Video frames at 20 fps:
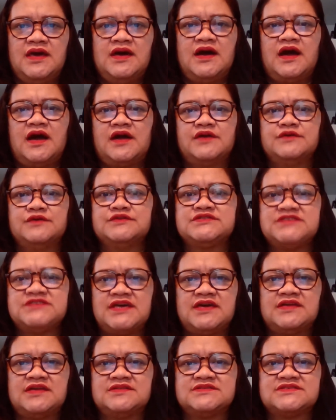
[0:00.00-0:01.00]

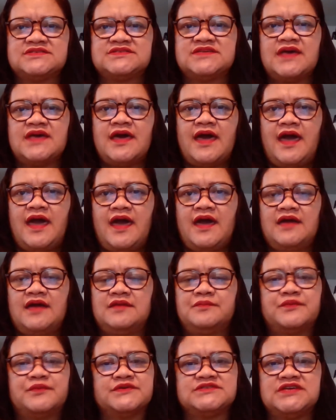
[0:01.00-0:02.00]
routines
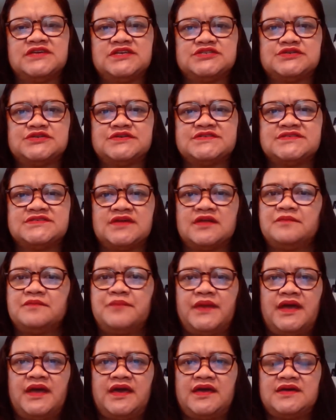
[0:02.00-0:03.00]
and procedures in
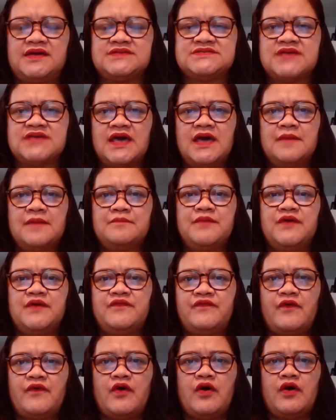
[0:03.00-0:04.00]
place
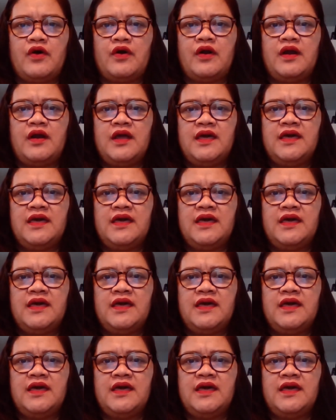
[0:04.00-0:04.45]
before